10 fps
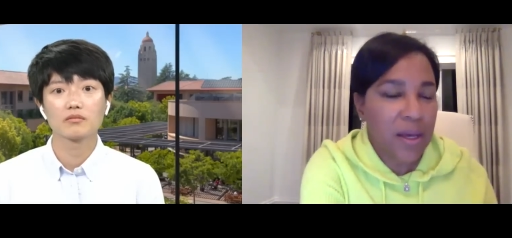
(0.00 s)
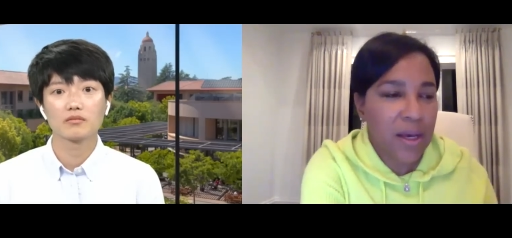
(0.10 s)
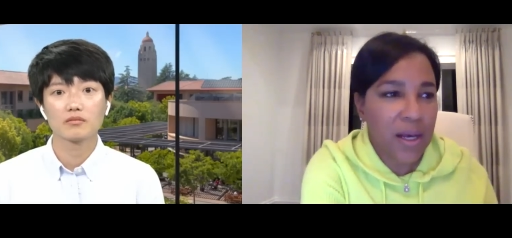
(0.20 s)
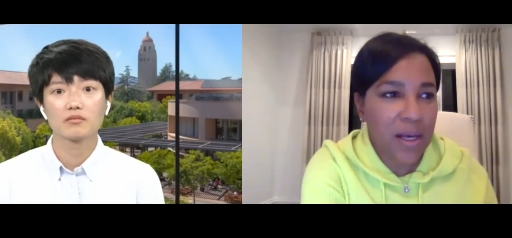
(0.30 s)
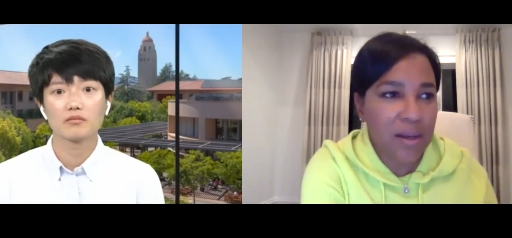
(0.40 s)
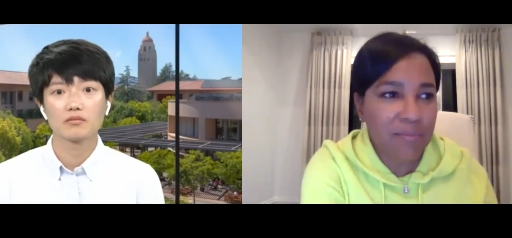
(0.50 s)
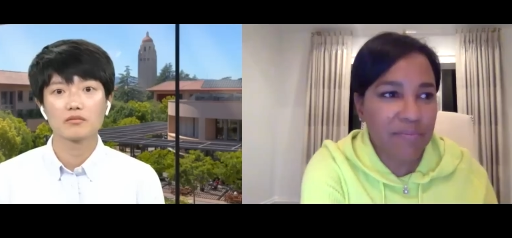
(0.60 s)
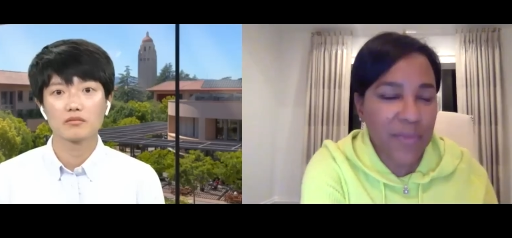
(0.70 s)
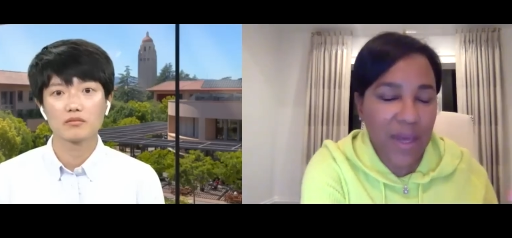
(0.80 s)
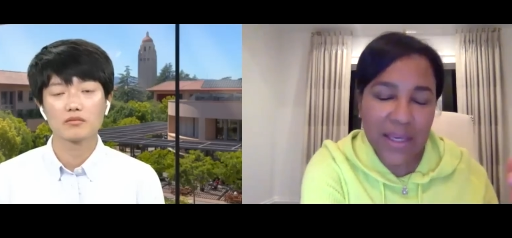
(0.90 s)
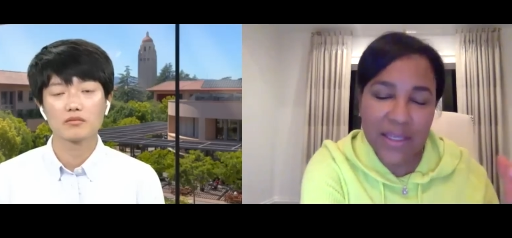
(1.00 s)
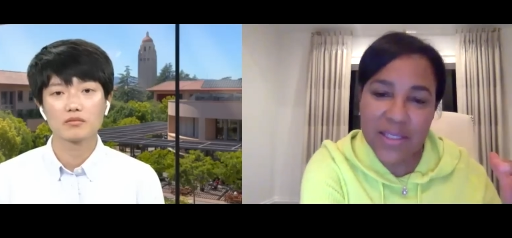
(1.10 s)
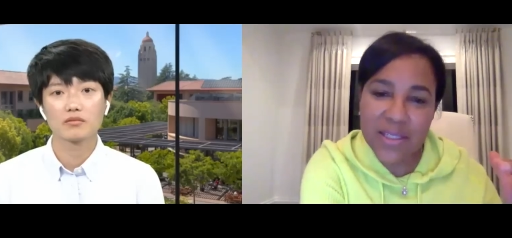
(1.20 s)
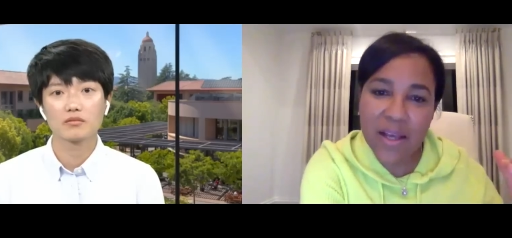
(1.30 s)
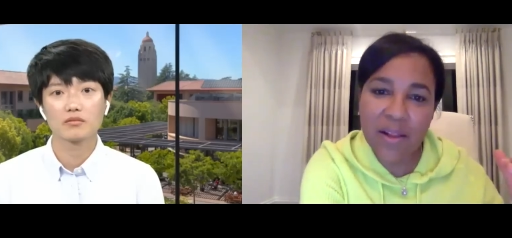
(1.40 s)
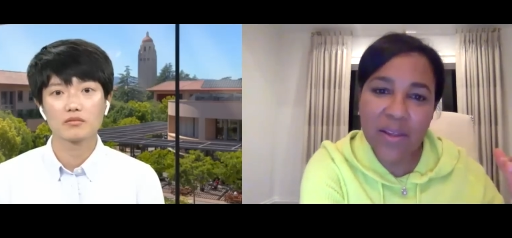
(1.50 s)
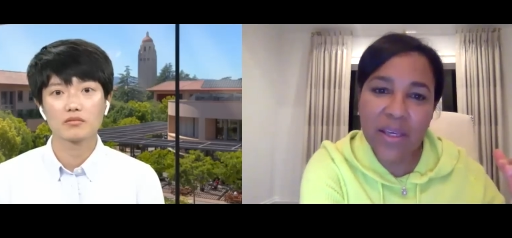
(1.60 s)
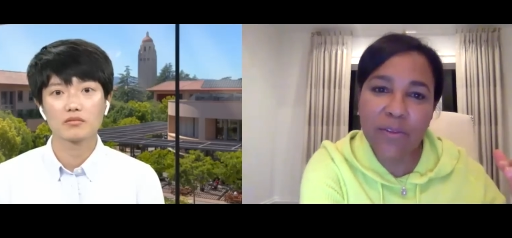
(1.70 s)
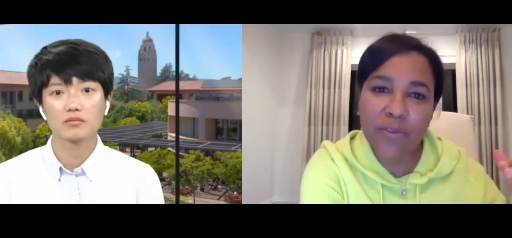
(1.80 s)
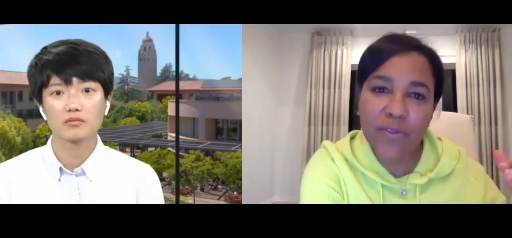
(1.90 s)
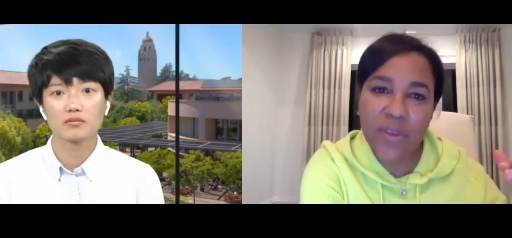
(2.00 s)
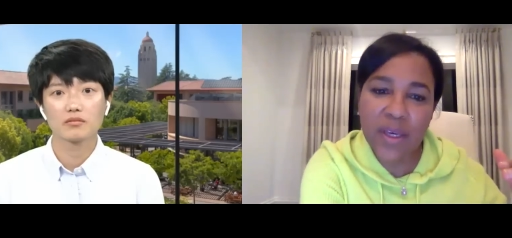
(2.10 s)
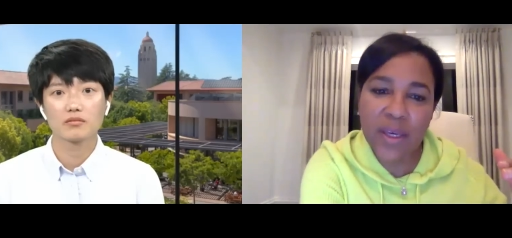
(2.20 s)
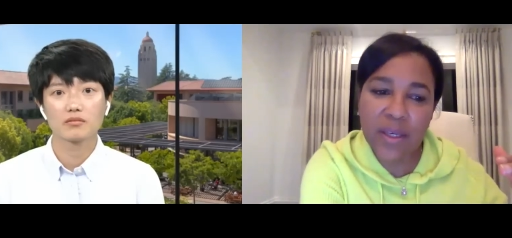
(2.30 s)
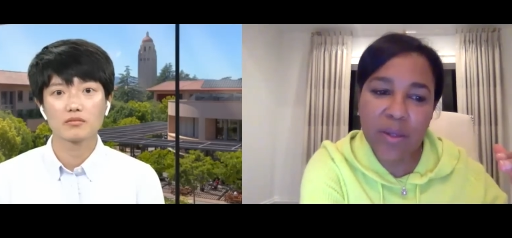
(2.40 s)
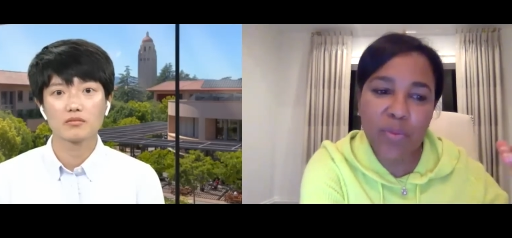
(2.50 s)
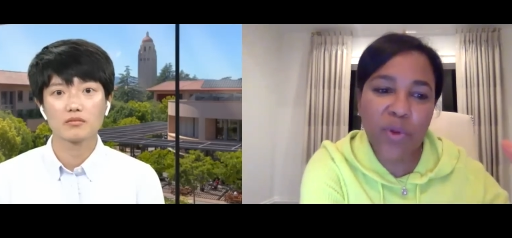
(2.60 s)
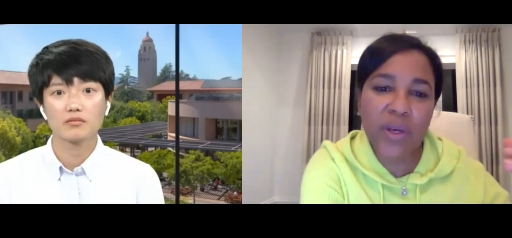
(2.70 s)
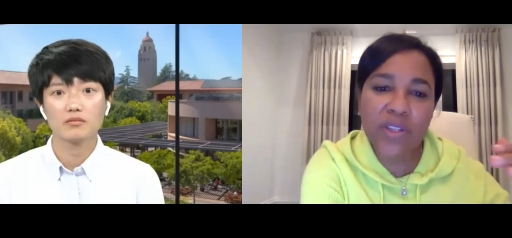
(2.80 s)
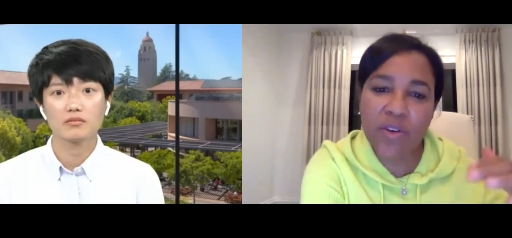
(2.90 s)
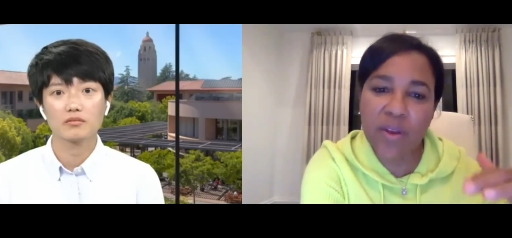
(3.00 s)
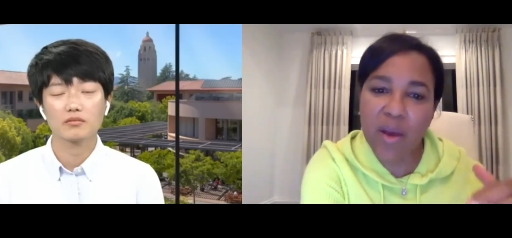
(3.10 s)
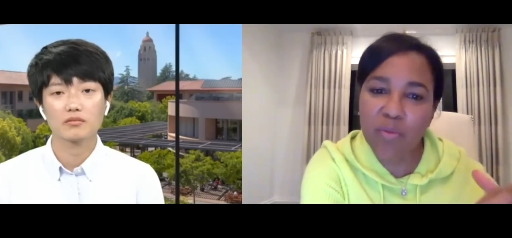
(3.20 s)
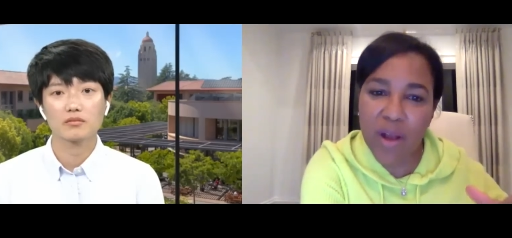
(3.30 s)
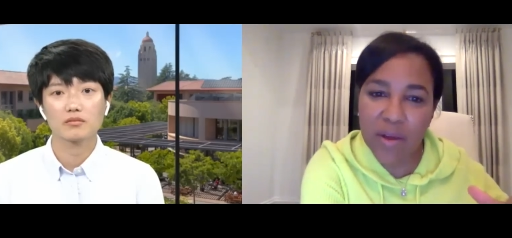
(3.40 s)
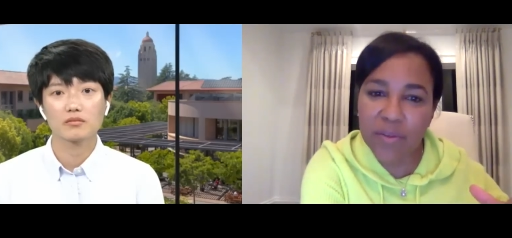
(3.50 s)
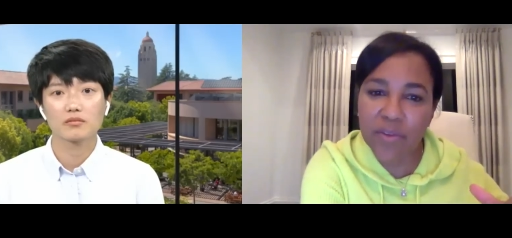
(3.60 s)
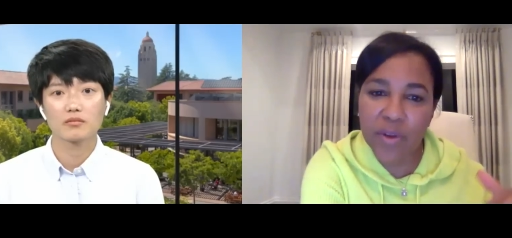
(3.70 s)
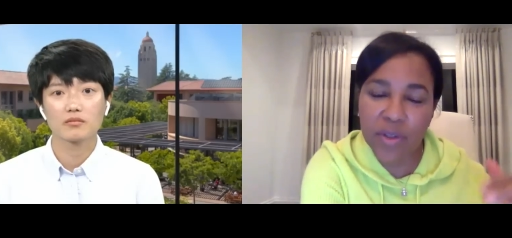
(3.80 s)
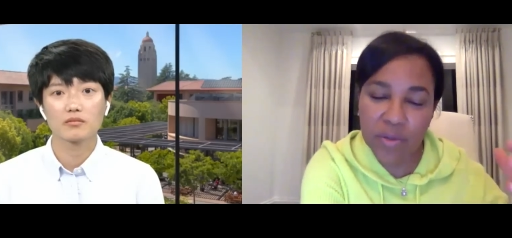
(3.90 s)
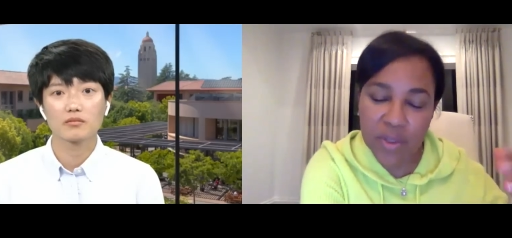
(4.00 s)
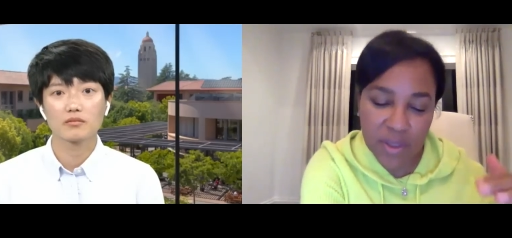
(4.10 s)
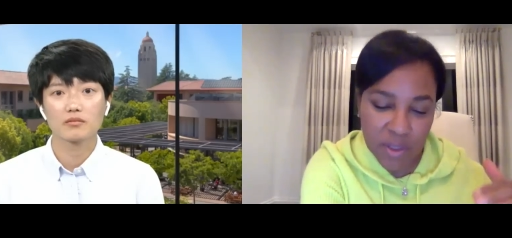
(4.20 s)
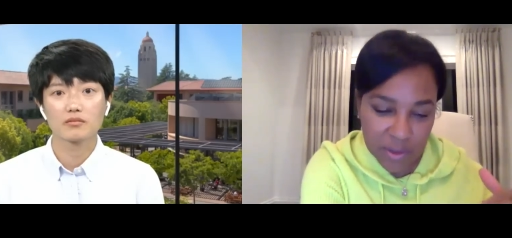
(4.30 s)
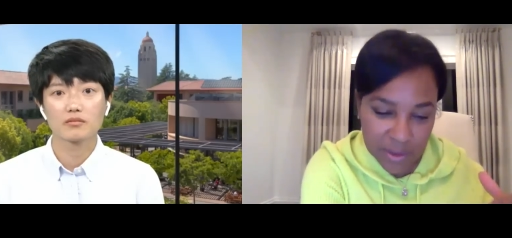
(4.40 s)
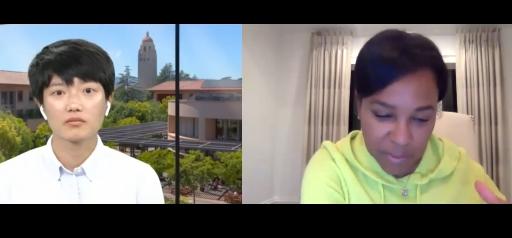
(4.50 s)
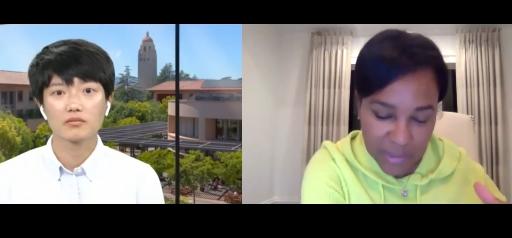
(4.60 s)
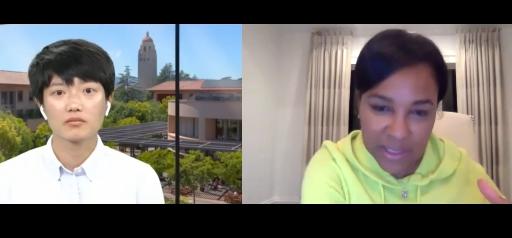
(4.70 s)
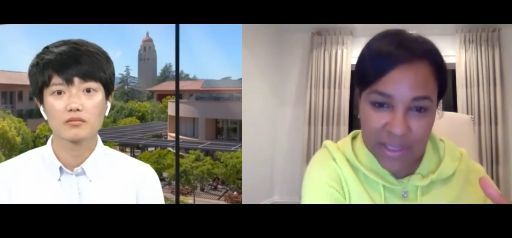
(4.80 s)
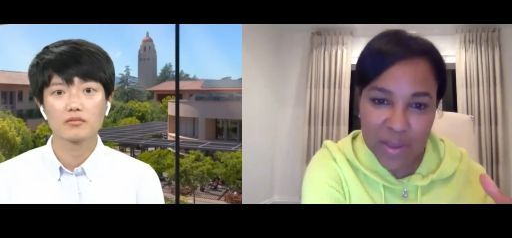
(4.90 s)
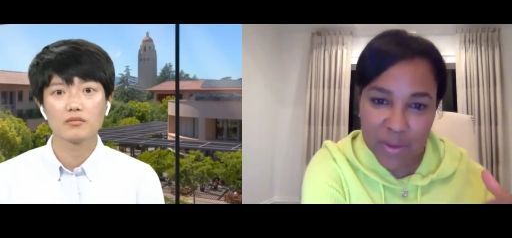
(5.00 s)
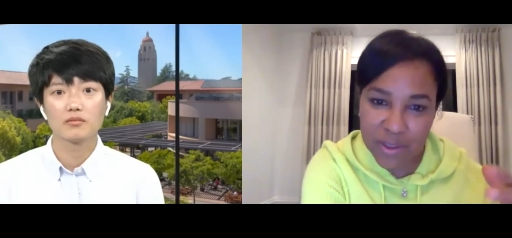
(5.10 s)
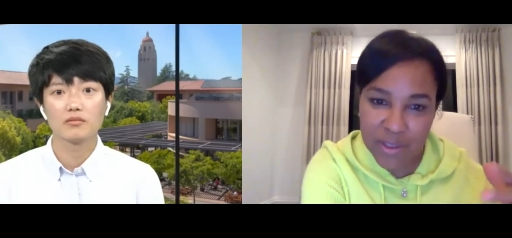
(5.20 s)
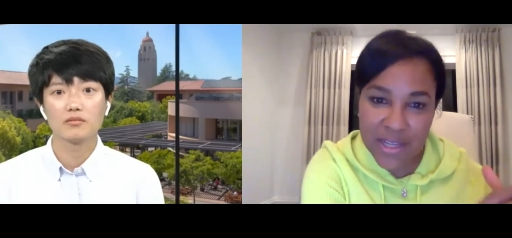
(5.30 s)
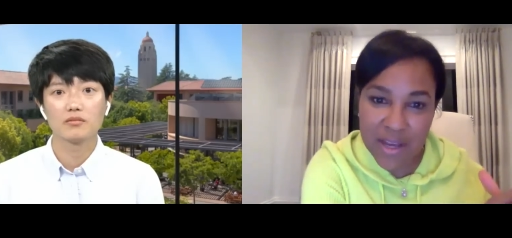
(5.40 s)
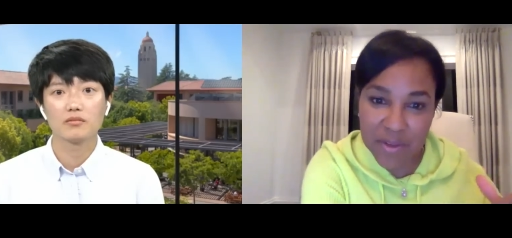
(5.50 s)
Speaker 1: um, I can tell if the employees are not proud of their unit, they'll immediately look down